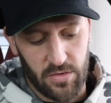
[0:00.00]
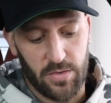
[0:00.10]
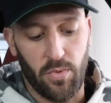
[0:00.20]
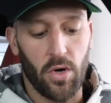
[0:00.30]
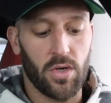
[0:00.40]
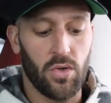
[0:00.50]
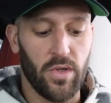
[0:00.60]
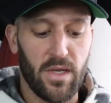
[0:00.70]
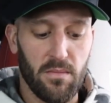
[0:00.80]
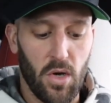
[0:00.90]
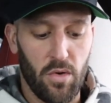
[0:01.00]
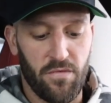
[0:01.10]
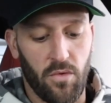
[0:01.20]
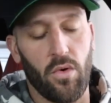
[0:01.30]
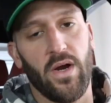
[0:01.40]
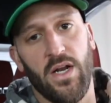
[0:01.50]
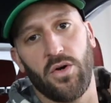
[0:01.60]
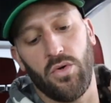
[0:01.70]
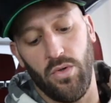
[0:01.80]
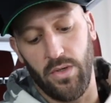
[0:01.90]
So sport cooling mode for
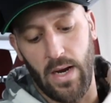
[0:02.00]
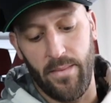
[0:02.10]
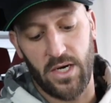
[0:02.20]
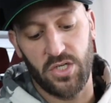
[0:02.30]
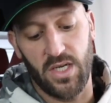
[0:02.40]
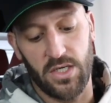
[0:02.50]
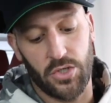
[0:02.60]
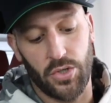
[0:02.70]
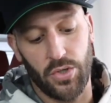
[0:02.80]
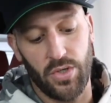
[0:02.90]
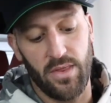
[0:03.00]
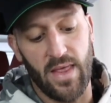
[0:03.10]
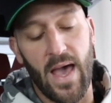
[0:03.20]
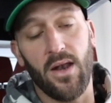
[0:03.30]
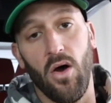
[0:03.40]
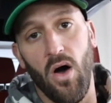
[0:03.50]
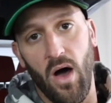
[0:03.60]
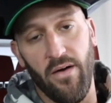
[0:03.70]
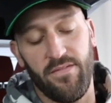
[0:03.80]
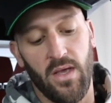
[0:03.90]
intercooler, I'm actually gonna turn that
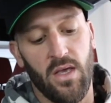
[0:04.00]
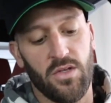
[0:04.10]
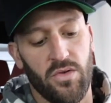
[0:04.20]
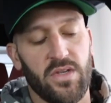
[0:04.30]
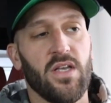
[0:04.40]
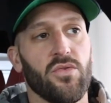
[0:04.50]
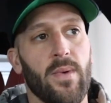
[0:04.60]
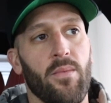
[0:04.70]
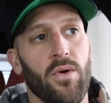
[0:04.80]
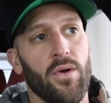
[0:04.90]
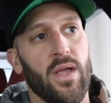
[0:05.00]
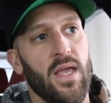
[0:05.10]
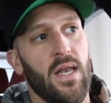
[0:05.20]
off. So as you guys remember